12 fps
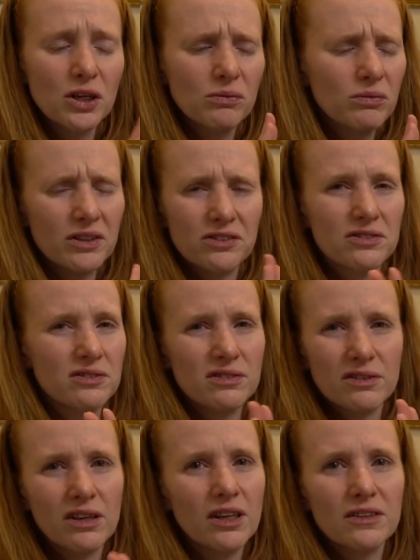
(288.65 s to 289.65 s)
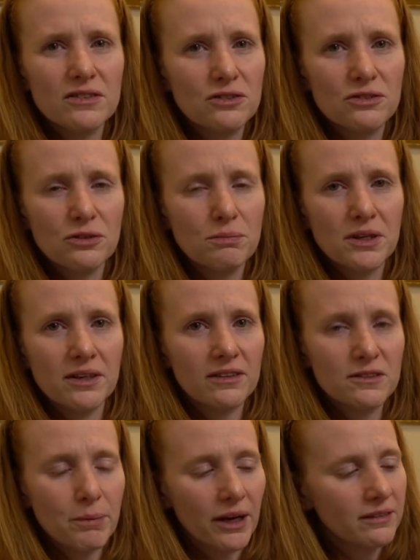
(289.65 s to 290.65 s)
which is to be
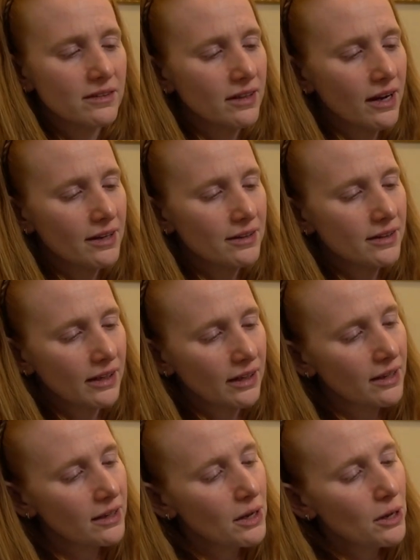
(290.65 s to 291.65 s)
expected, I think.